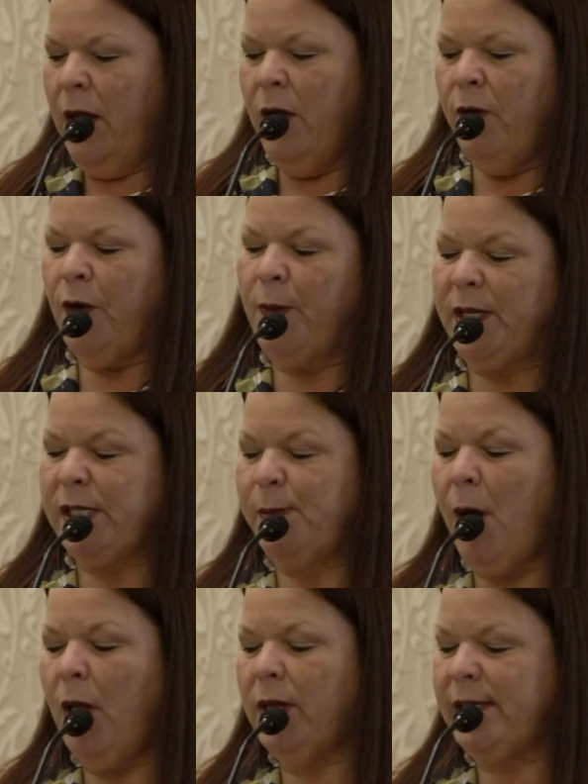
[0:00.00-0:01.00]
From the
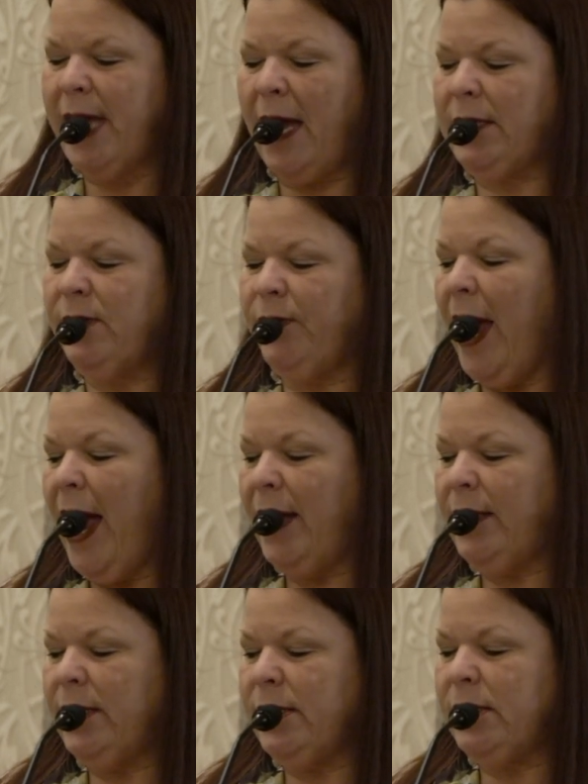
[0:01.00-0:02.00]
smallest act of
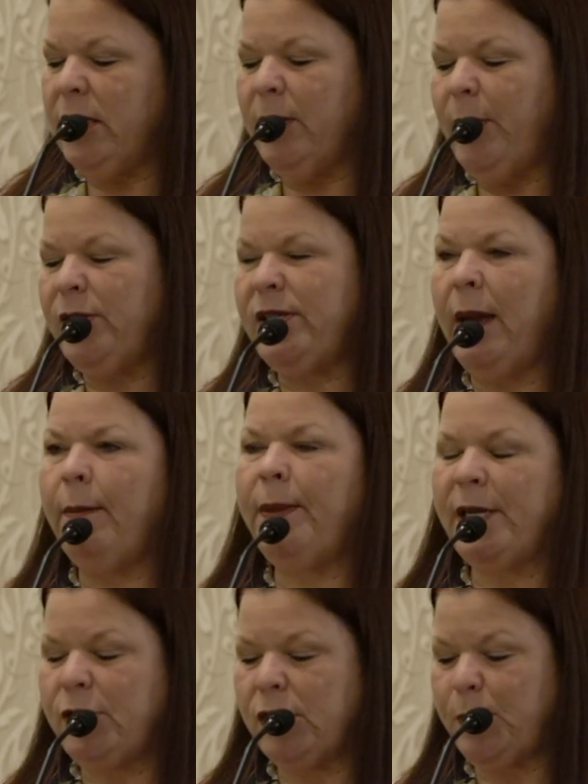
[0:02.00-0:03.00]
kindness to the most
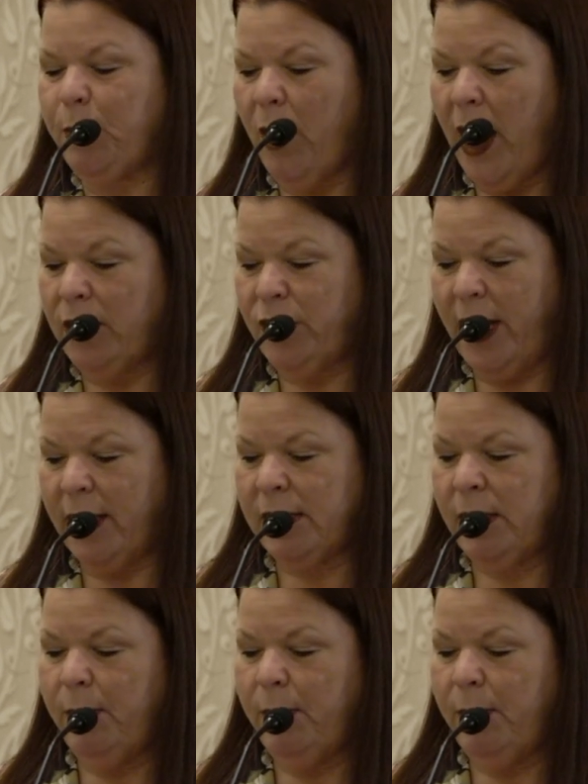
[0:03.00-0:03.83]
ambitious projects,